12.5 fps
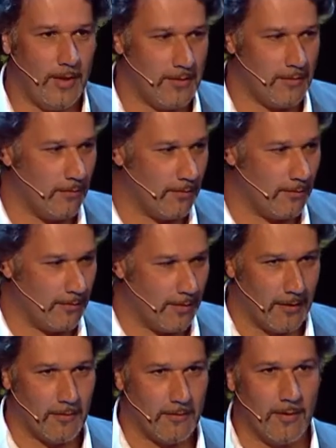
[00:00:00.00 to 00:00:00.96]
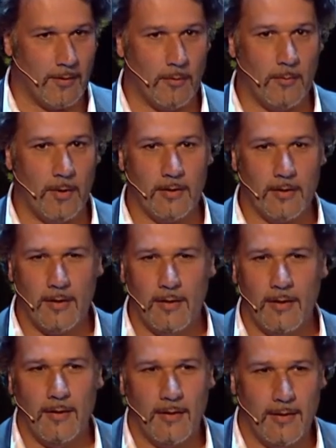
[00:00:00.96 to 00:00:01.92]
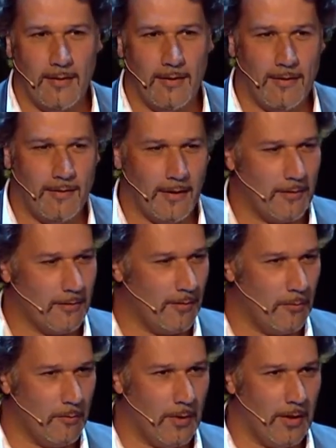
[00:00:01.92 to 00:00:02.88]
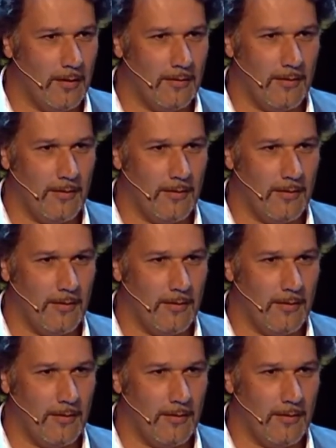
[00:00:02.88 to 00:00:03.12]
for EchoStar Mobile. EchoStar Mobile is